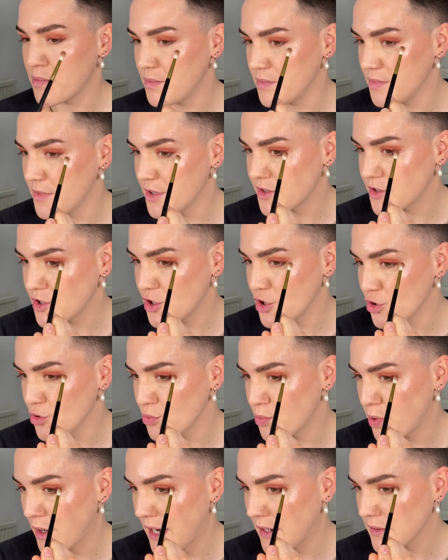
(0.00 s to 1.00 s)
the two
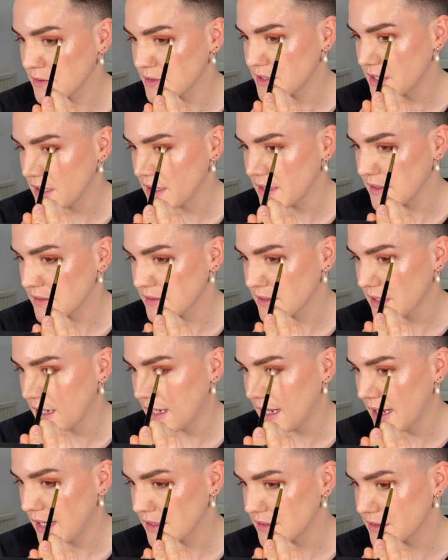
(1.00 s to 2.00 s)
brown shades
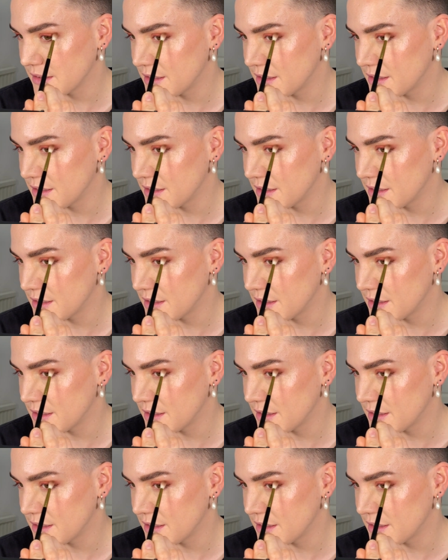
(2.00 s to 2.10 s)
and